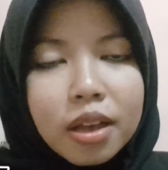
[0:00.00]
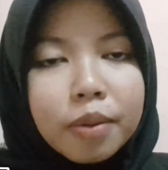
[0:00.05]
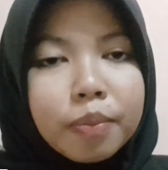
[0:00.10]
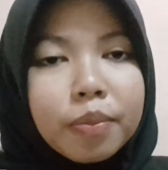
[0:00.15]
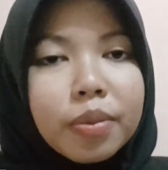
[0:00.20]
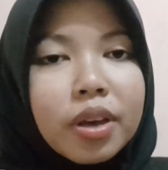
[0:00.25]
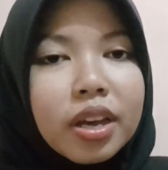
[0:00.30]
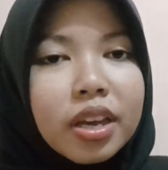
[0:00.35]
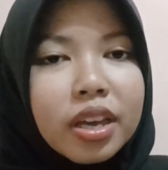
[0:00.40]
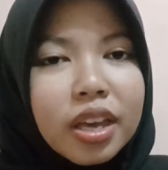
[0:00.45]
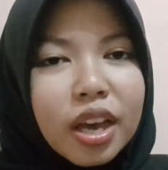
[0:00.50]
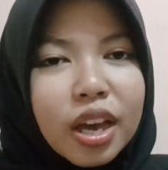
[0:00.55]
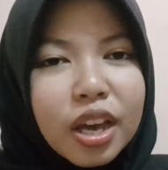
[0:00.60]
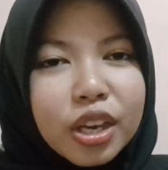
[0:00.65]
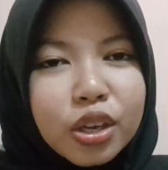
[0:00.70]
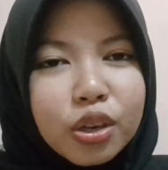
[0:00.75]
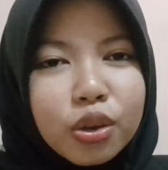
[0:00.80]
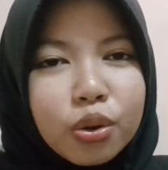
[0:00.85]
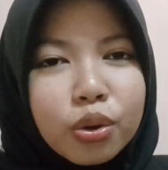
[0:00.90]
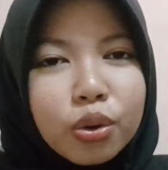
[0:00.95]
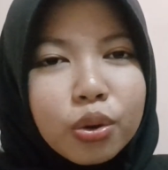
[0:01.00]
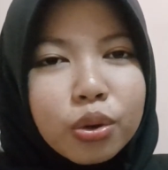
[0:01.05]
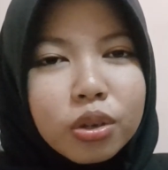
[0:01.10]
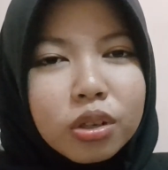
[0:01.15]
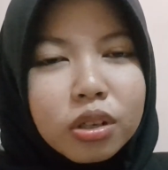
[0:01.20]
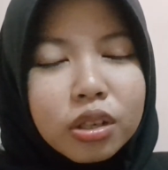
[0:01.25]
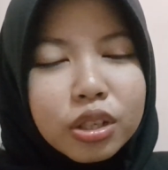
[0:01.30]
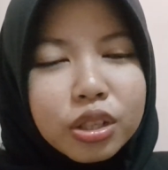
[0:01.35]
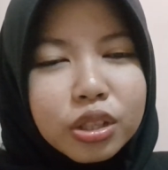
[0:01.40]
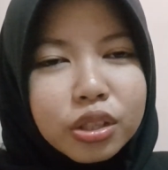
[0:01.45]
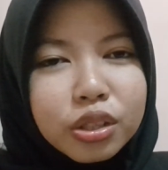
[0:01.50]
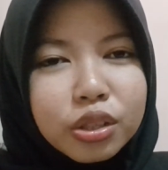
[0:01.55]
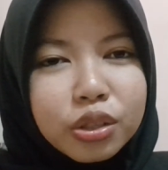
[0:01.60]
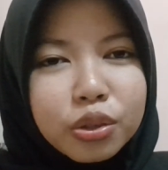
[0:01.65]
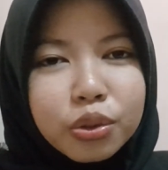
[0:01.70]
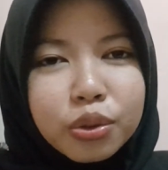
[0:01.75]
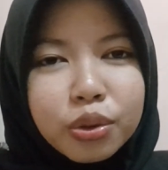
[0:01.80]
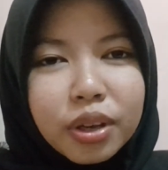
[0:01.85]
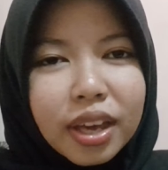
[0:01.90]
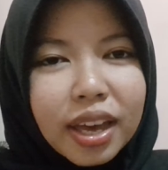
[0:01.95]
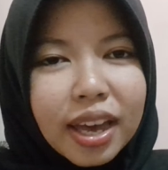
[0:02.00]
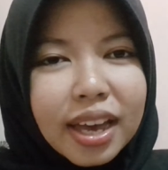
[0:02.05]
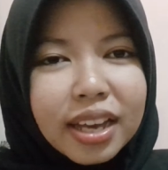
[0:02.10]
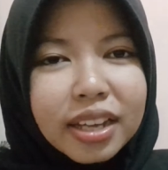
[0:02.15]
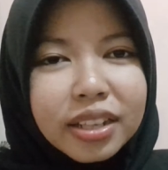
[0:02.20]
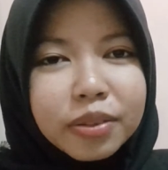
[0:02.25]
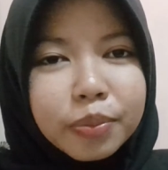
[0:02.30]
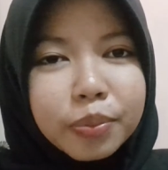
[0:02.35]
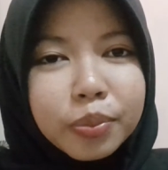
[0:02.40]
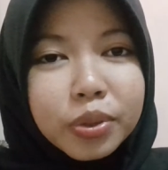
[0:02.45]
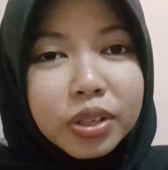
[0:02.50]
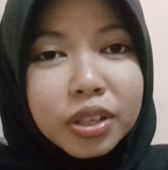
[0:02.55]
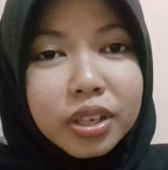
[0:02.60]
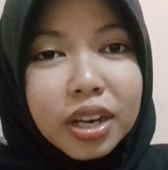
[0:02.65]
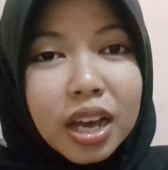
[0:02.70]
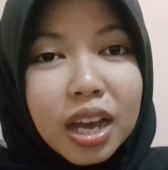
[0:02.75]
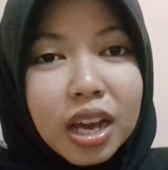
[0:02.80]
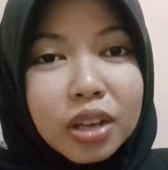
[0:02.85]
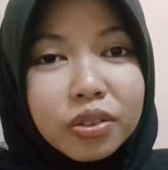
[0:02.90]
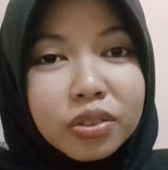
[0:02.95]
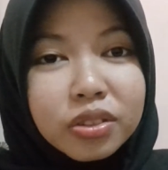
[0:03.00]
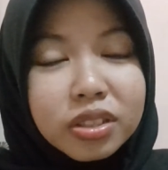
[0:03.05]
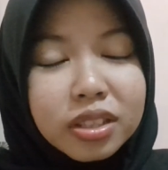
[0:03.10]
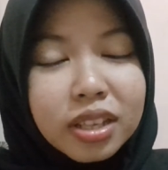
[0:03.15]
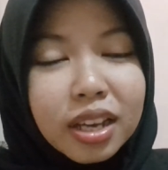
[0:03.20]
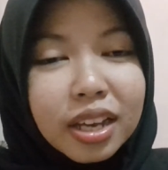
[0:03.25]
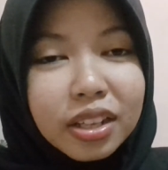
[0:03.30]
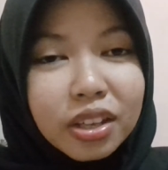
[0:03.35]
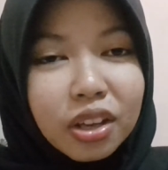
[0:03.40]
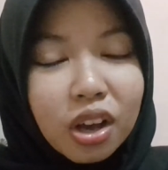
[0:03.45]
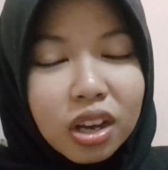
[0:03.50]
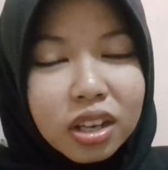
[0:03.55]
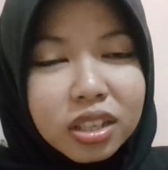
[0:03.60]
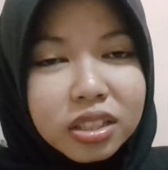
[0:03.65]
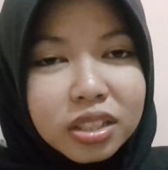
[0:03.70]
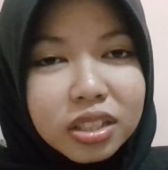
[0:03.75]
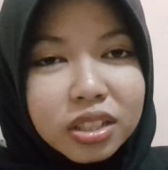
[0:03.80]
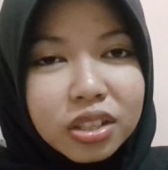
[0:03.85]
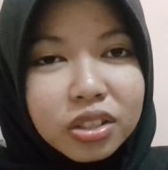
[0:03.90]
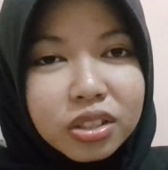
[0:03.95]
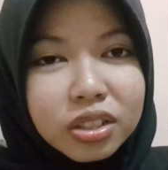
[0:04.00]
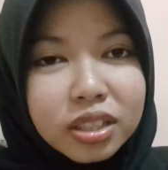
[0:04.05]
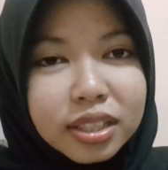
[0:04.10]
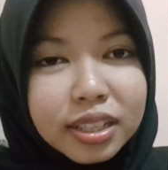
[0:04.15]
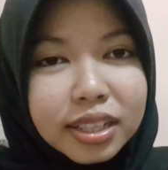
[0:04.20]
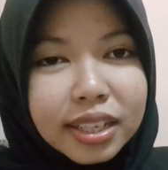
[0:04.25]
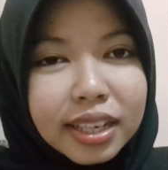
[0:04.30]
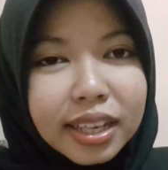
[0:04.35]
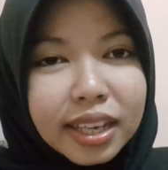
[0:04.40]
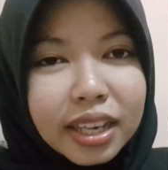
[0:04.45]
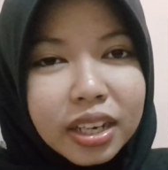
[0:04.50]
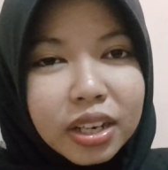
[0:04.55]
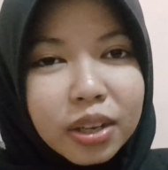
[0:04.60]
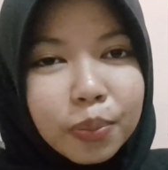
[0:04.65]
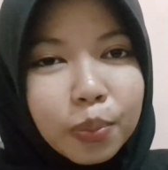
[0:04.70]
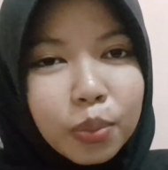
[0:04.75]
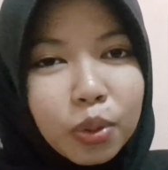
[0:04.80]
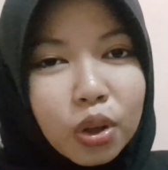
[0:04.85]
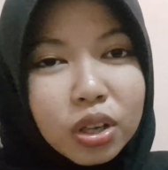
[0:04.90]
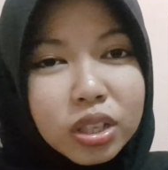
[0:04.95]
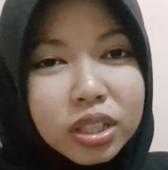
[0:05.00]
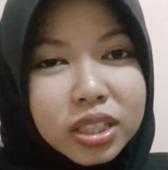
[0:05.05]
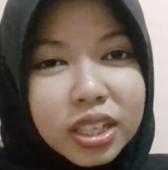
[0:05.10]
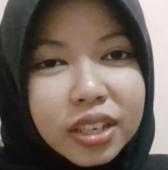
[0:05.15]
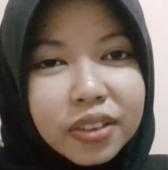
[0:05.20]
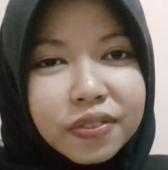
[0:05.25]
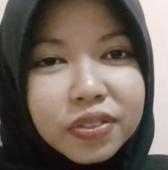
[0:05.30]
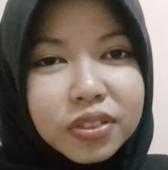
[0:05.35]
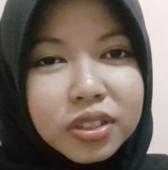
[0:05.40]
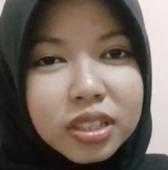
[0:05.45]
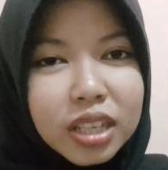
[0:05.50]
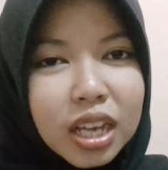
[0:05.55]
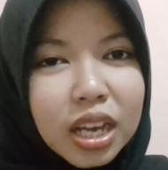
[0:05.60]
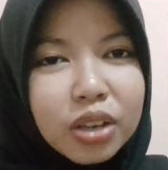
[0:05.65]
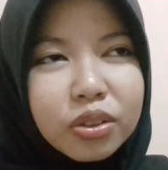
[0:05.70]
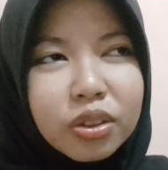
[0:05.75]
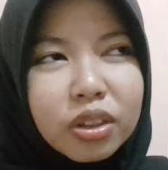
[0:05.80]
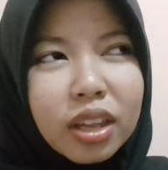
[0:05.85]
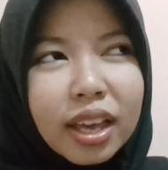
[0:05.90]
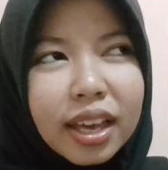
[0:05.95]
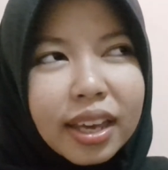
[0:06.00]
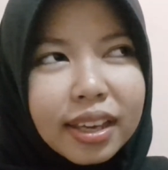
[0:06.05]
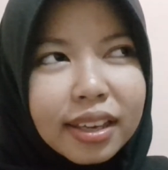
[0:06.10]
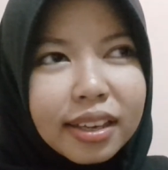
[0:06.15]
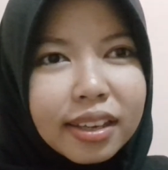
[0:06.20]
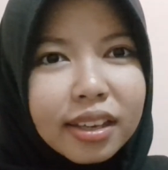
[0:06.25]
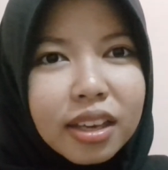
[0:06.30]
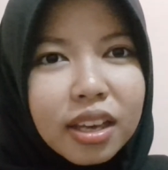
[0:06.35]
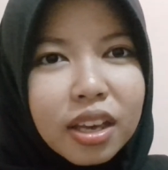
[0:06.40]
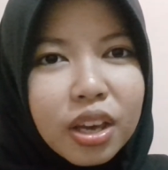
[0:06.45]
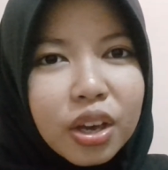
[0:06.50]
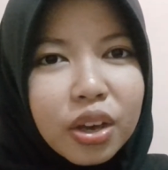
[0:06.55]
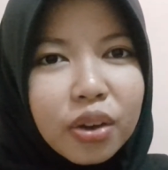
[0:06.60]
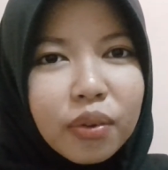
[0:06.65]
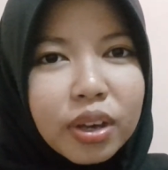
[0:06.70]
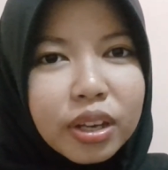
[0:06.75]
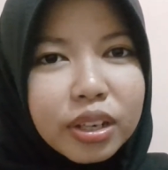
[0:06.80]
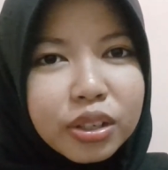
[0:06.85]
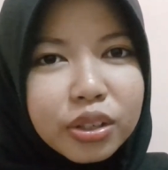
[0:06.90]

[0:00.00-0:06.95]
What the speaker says: but yeah, you can pronounce that continuously in a plosive sound, like when